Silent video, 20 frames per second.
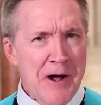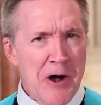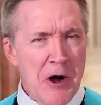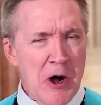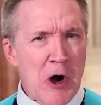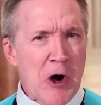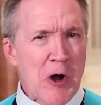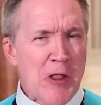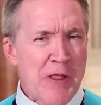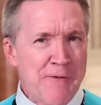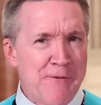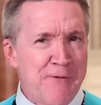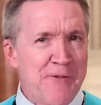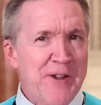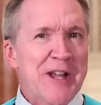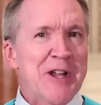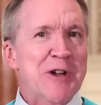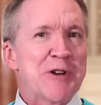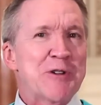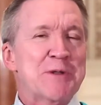are the
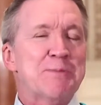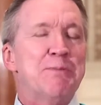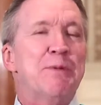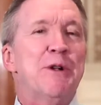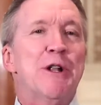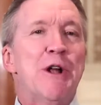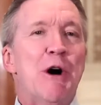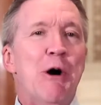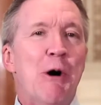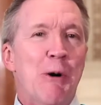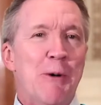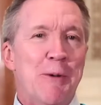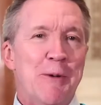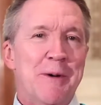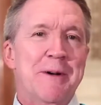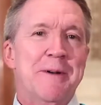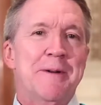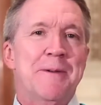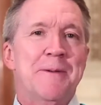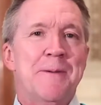figures
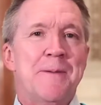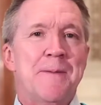below.